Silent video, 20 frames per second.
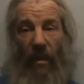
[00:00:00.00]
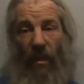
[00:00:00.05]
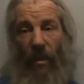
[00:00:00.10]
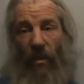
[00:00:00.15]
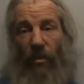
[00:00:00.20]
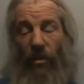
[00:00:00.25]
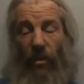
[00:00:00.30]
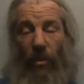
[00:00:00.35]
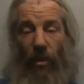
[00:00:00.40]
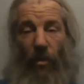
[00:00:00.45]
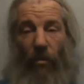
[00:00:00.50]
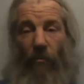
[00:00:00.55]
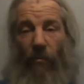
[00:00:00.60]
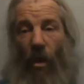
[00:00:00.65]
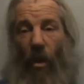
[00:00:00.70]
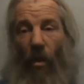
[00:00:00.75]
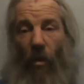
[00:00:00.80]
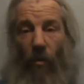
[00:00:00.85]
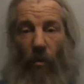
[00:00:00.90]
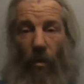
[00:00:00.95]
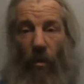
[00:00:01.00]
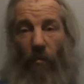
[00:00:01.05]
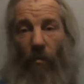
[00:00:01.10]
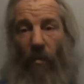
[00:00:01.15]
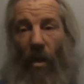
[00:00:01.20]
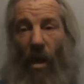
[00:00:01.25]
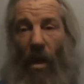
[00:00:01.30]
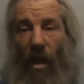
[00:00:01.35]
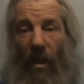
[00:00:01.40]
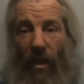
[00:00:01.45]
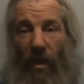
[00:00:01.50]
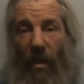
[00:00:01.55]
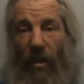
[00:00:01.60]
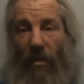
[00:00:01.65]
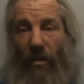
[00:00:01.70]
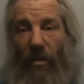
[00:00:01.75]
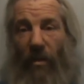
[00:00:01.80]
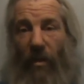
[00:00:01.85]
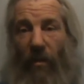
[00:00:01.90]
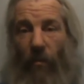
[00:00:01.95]
It's 2-row barley,
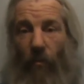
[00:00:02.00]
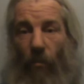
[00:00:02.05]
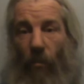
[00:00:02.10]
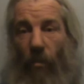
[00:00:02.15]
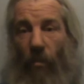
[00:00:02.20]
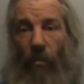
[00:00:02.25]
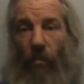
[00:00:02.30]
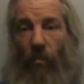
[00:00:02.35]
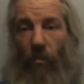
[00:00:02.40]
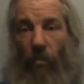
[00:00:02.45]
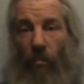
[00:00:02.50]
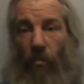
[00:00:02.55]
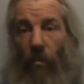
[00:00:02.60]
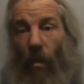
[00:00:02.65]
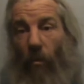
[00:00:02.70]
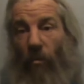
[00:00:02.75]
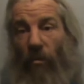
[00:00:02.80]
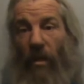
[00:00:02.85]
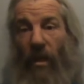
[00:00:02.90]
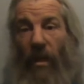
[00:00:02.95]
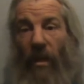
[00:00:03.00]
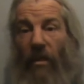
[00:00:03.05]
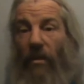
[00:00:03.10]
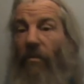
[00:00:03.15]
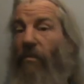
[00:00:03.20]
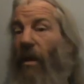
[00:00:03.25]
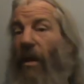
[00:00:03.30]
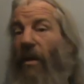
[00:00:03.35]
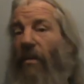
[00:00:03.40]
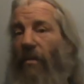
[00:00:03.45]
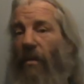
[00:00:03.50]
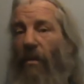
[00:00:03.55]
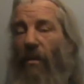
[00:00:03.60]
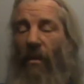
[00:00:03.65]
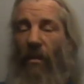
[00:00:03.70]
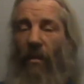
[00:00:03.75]
single malt extract.